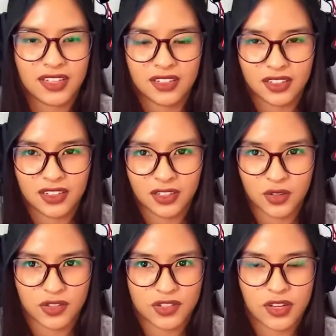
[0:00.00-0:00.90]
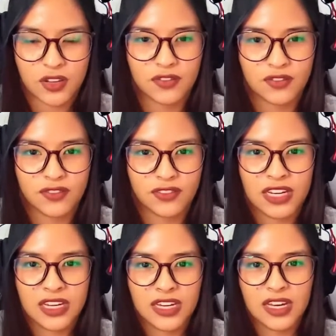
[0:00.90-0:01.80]
in yourself
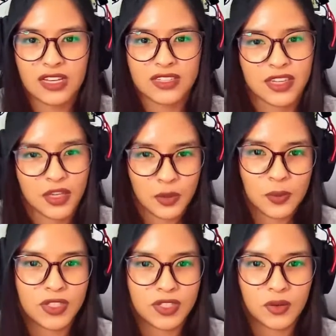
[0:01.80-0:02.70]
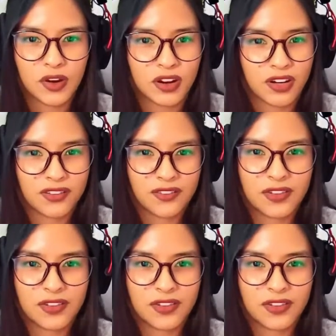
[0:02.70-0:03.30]
as the human you are?